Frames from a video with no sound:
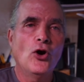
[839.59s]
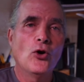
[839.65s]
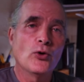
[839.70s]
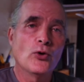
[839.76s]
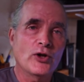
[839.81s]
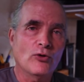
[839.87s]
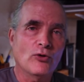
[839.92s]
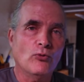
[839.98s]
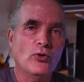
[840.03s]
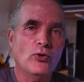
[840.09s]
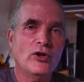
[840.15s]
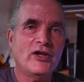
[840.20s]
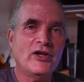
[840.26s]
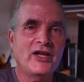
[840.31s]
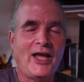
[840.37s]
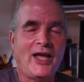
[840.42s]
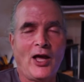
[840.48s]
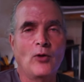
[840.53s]
who can
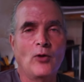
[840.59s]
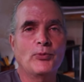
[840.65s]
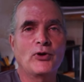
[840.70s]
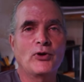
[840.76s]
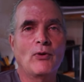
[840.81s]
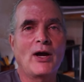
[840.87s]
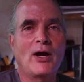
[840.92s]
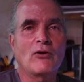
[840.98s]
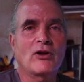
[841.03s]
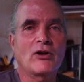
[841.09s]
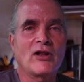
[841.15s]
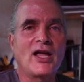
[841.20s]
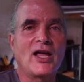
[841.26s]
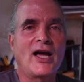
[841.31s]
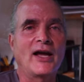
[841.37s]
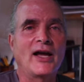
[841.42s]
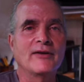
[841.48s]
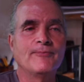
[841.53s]
really help you out a
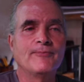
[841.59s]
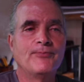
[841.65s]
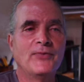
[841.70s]
lot.